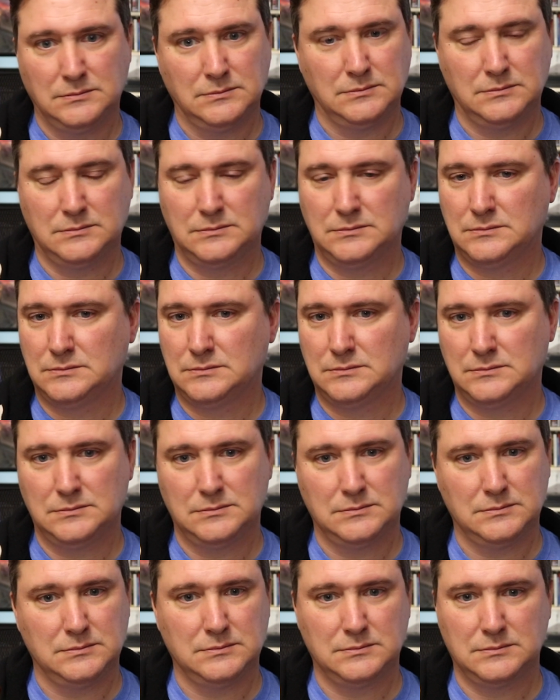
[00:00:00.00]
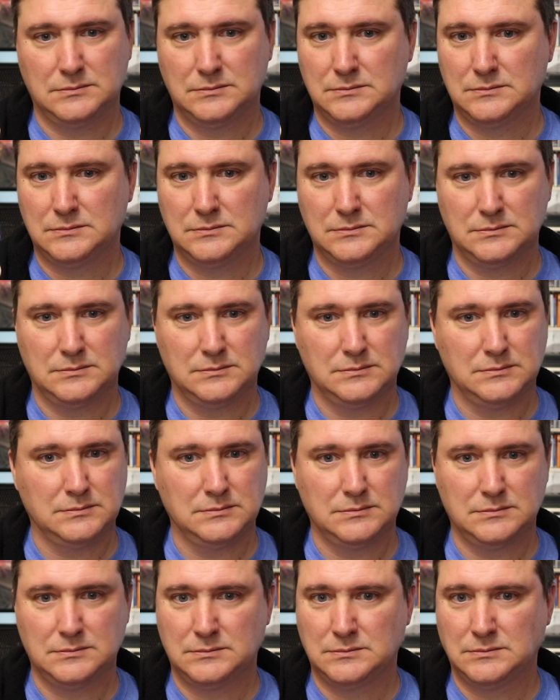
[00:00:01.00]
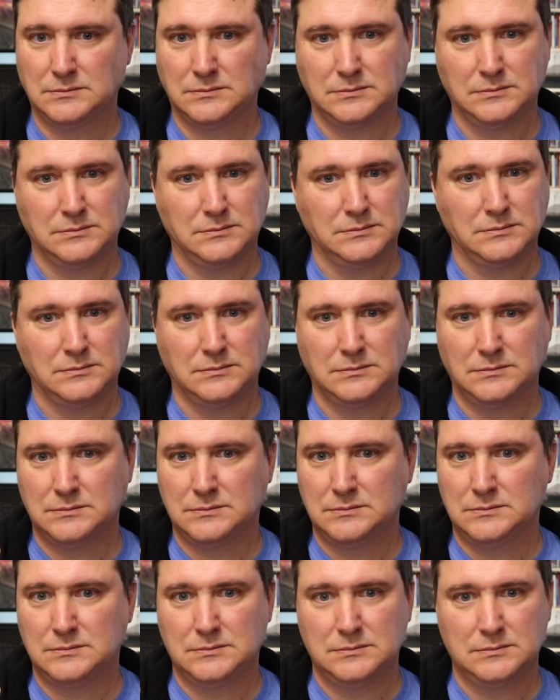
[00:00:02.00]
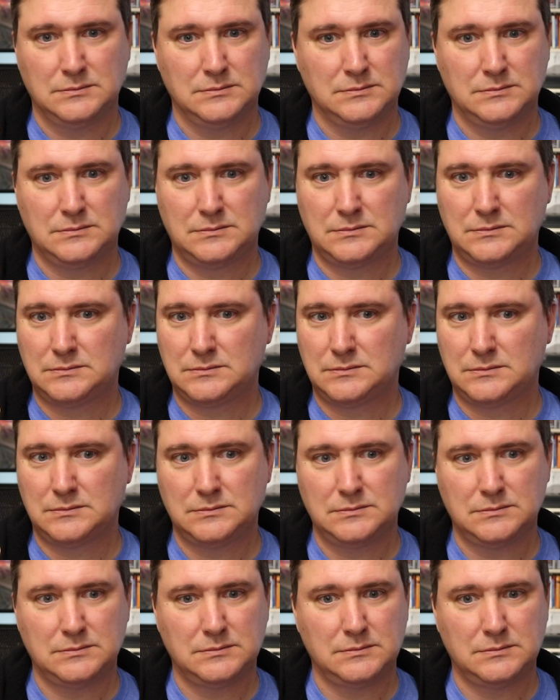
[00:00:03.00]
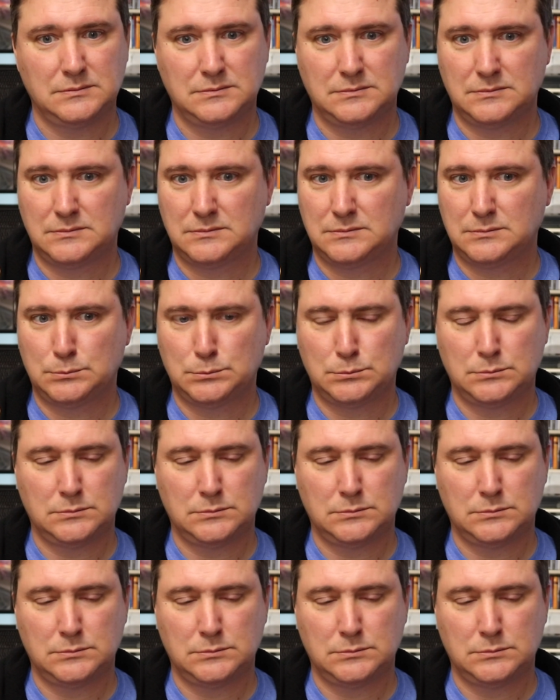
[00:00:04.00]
No one is speaking in this clip.